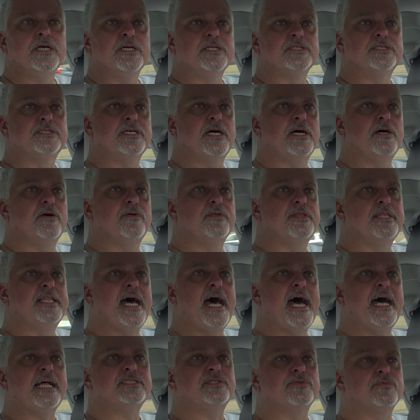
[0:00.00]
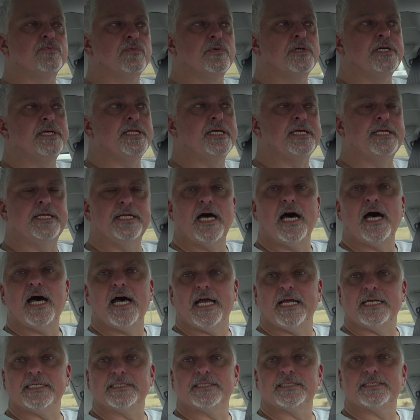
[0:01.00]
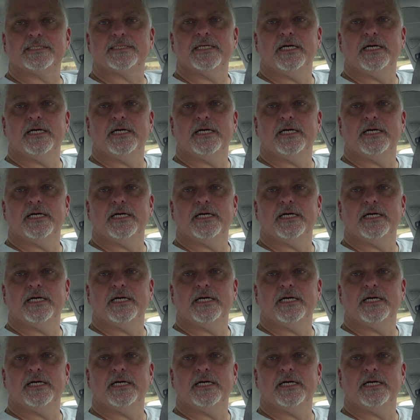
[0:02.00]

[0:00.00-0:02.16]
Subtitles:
So that's really nice.